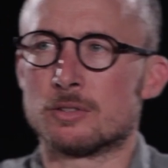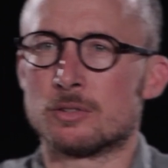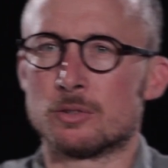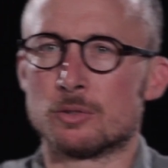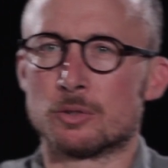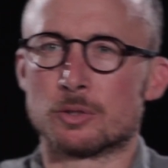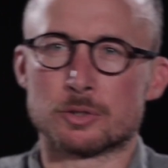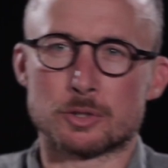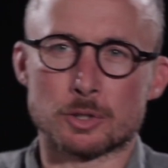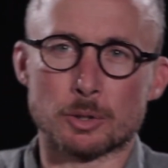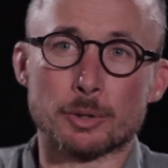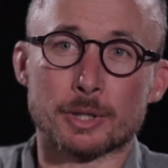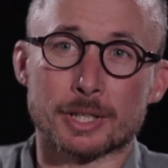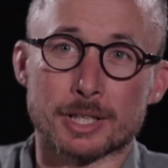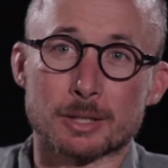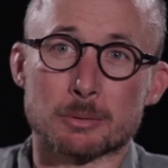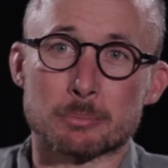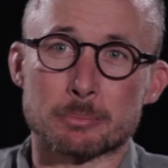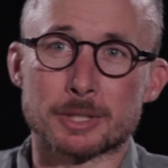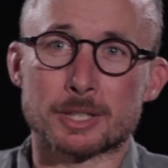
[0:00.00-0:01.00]
You're
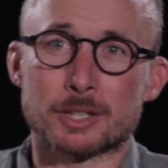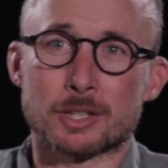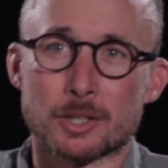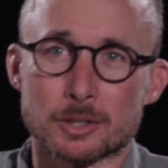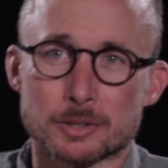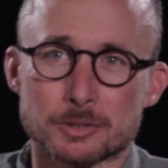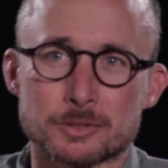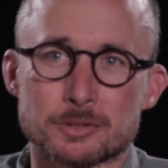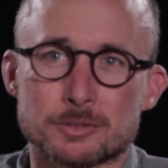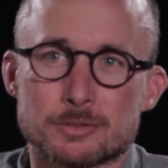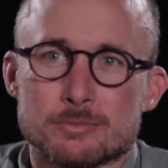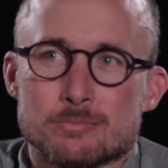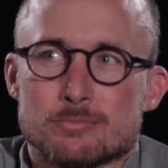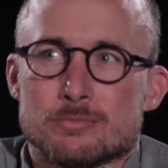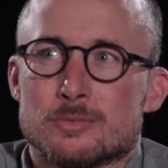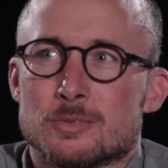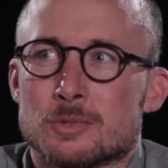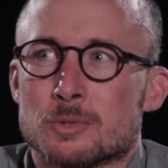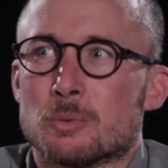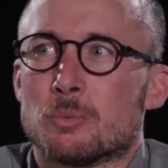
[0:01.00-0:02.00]
doing it because
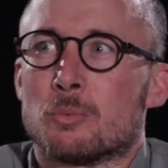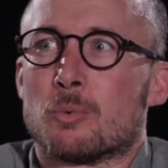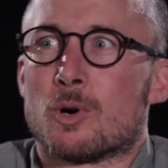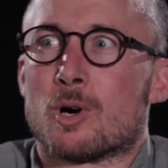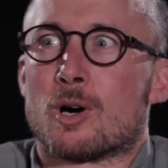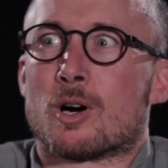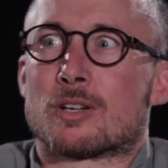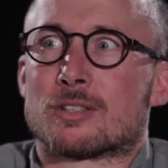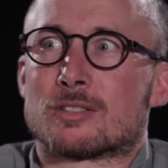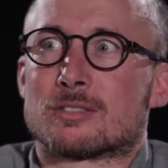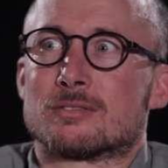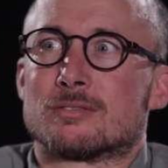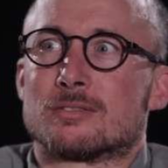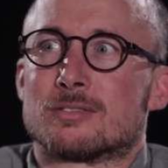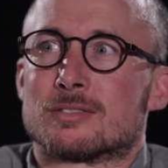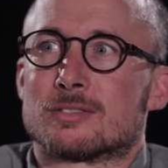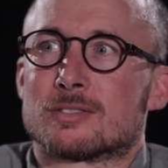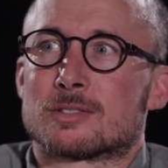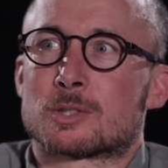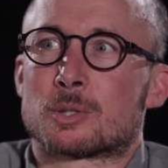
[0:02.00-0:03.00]
you want
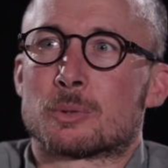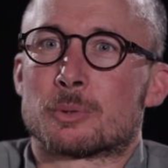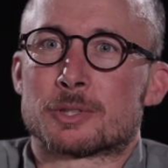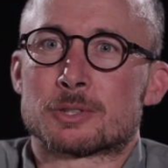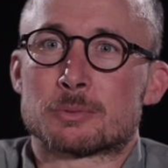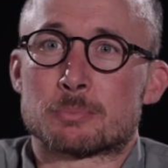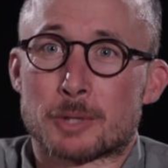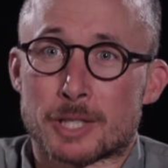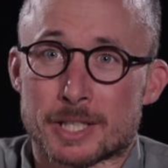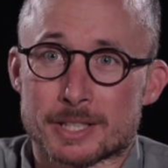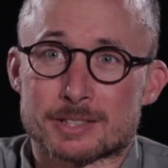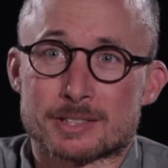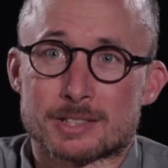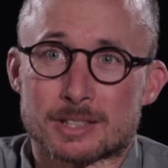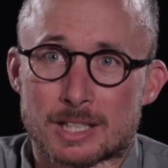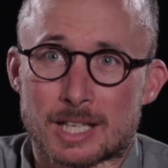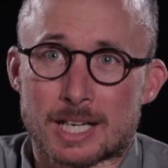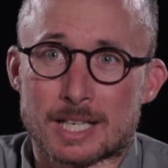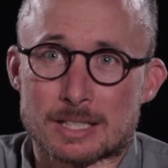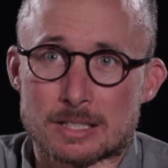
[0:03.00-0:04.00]
to
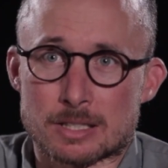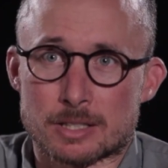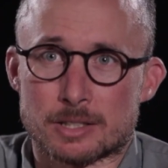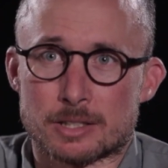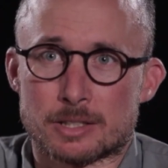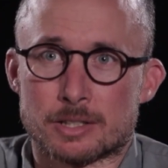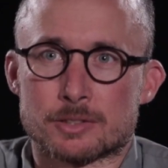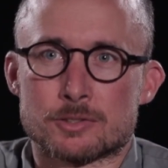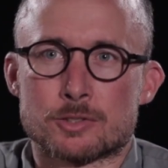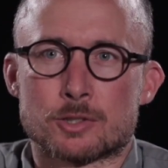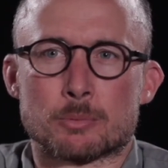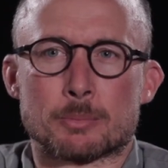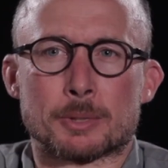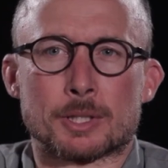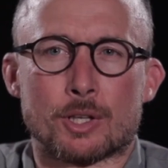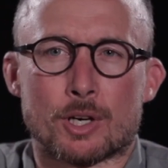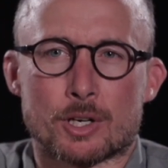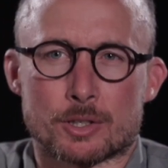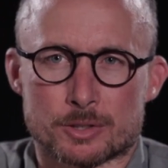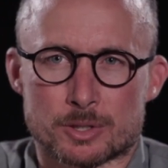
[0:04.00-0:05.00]
express an idea, to
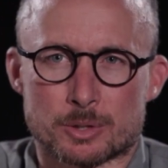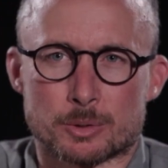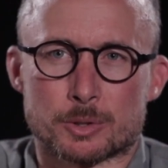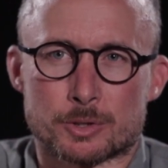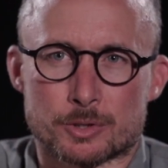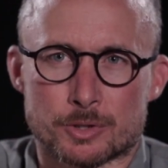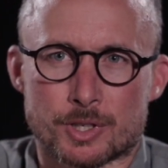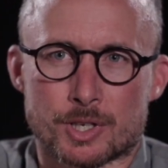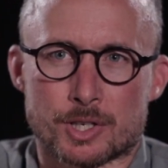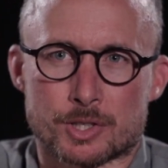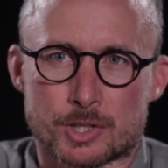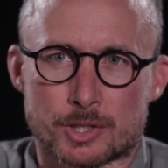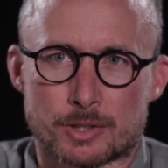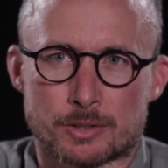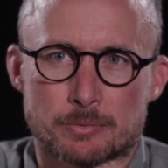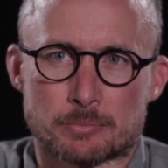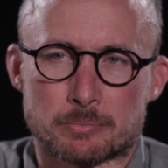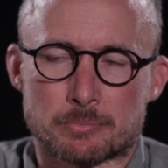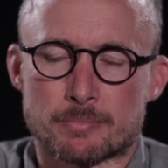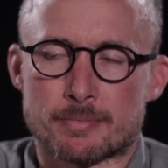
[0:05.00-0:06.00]
belong to a
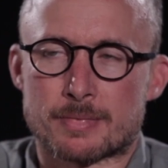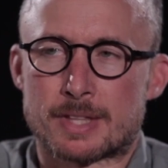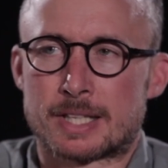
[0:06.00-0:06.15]
tradition.